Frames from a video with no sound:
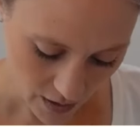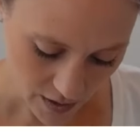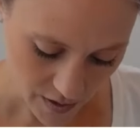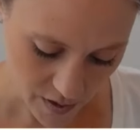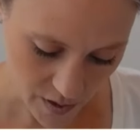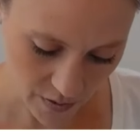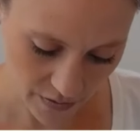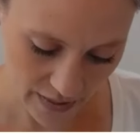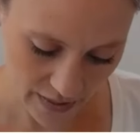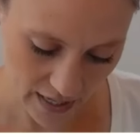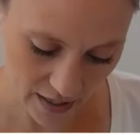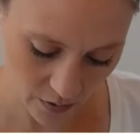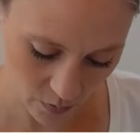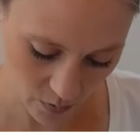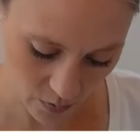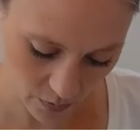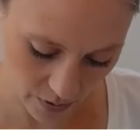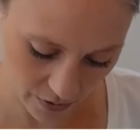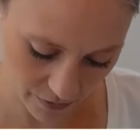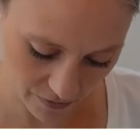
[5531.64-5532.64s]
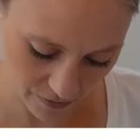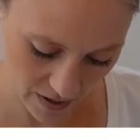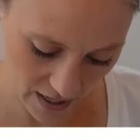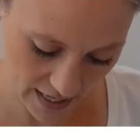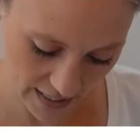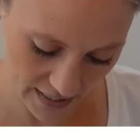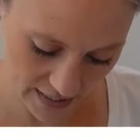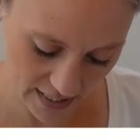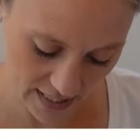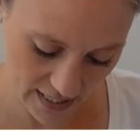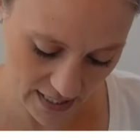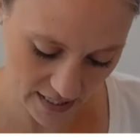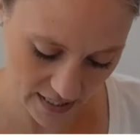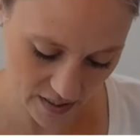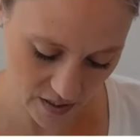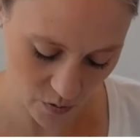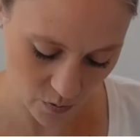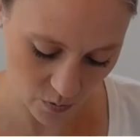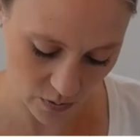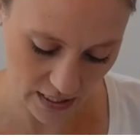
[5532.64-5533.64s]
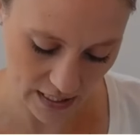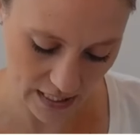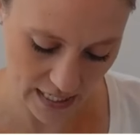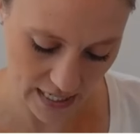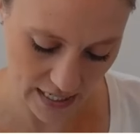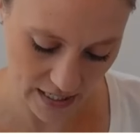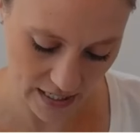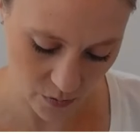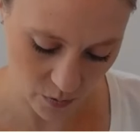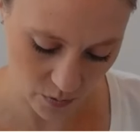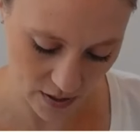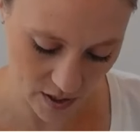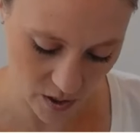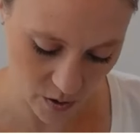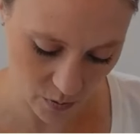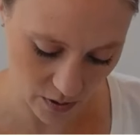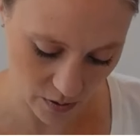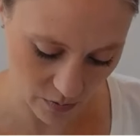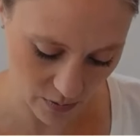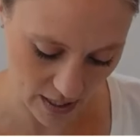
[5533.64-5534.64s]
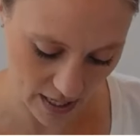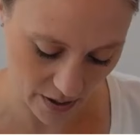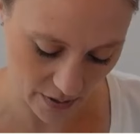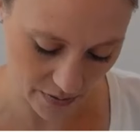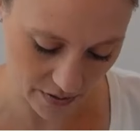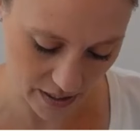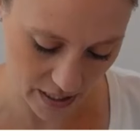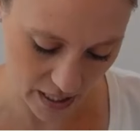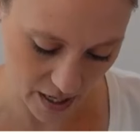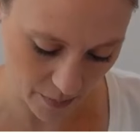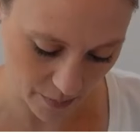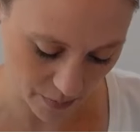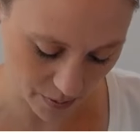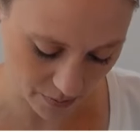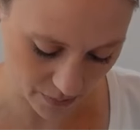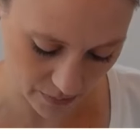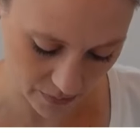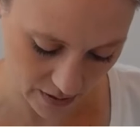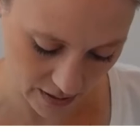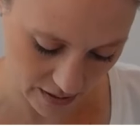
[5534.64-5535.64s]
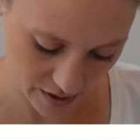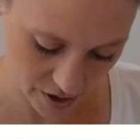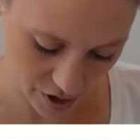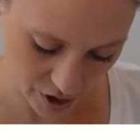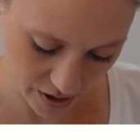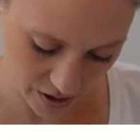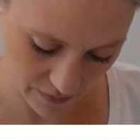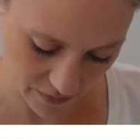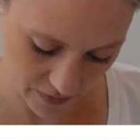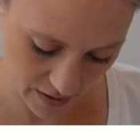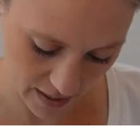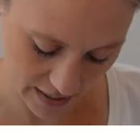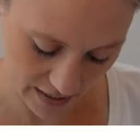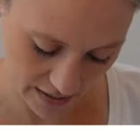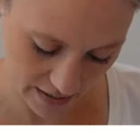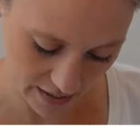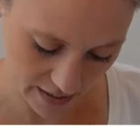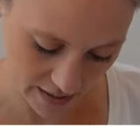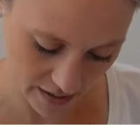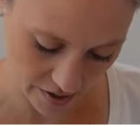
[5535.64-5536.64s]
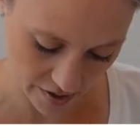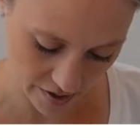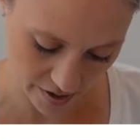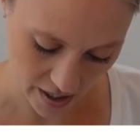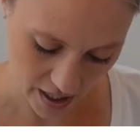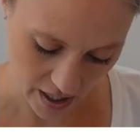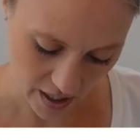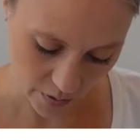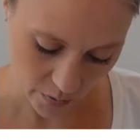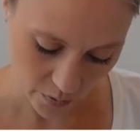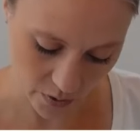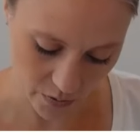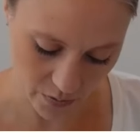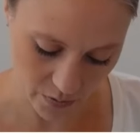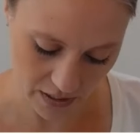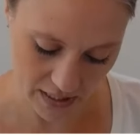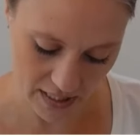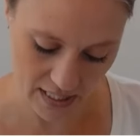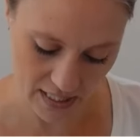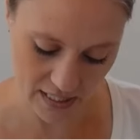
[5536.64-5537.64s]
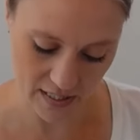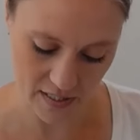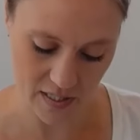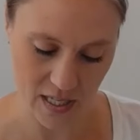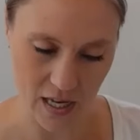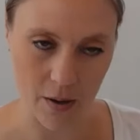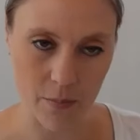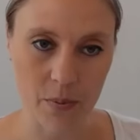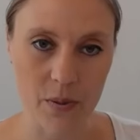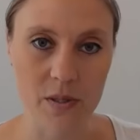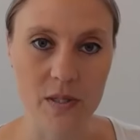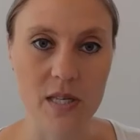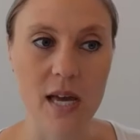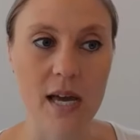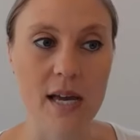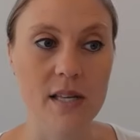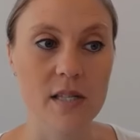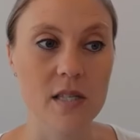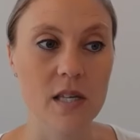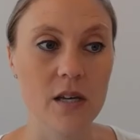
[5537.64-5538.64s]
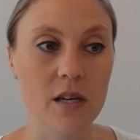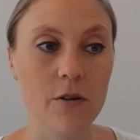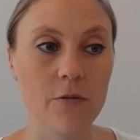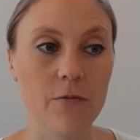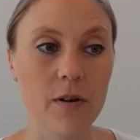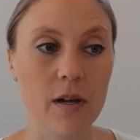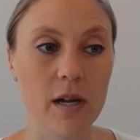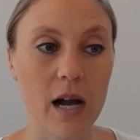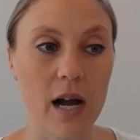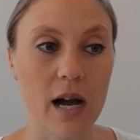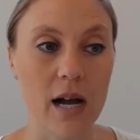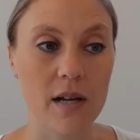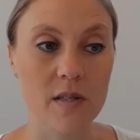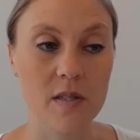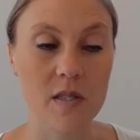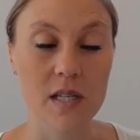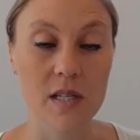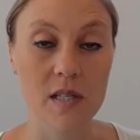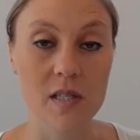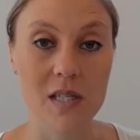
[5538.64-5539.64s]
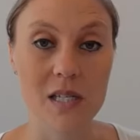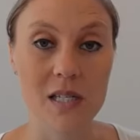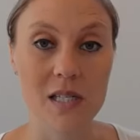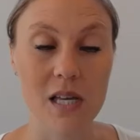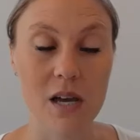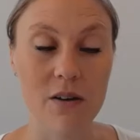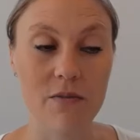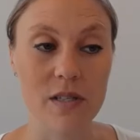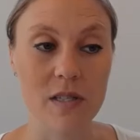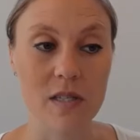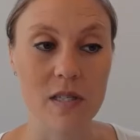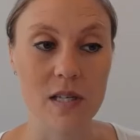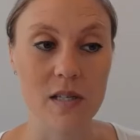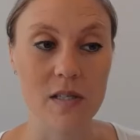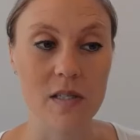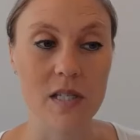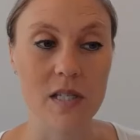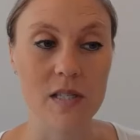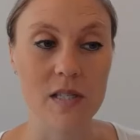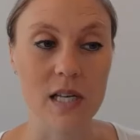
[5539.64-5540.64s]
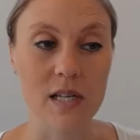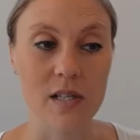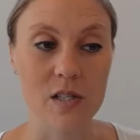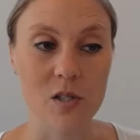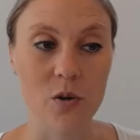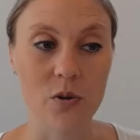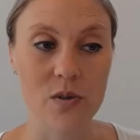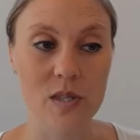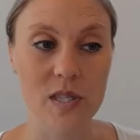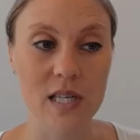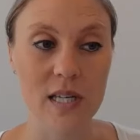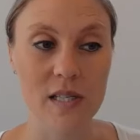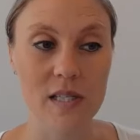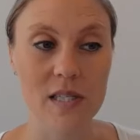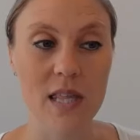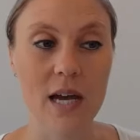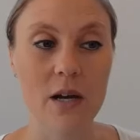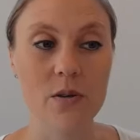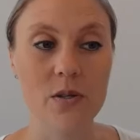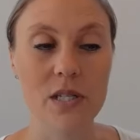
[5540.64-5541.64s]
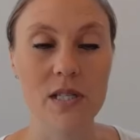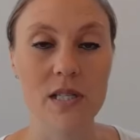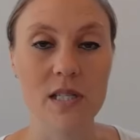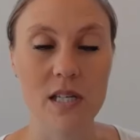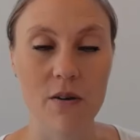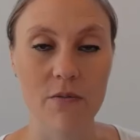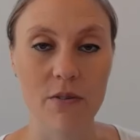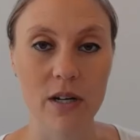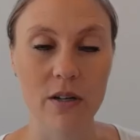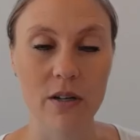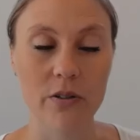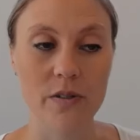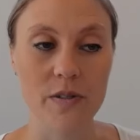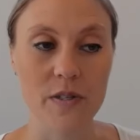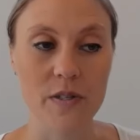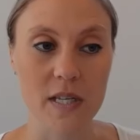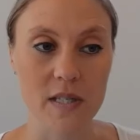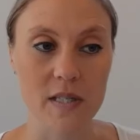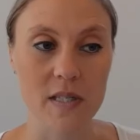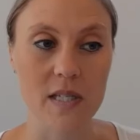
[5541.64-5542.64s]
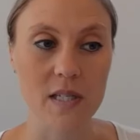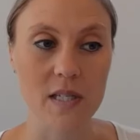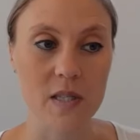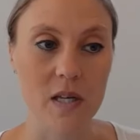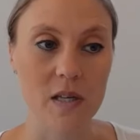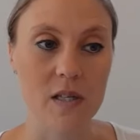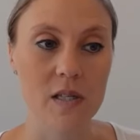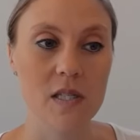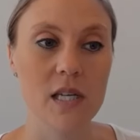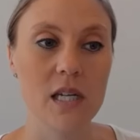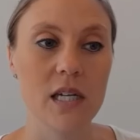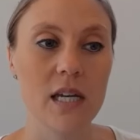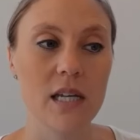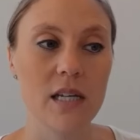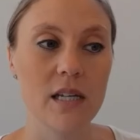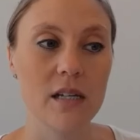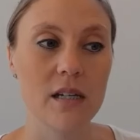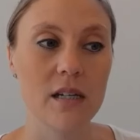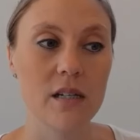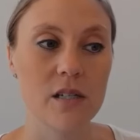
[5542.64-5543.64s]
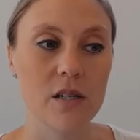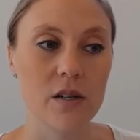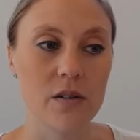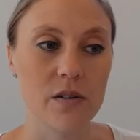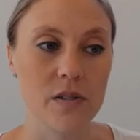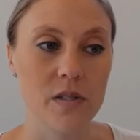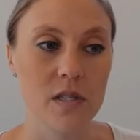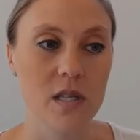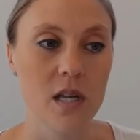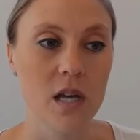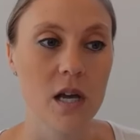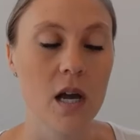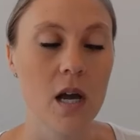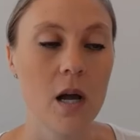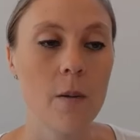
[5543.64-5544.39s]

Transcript: So then what we find is we need, once we round up, and I should have had it here, we would need a sample size of 6766, so 6,766 Canadian adults,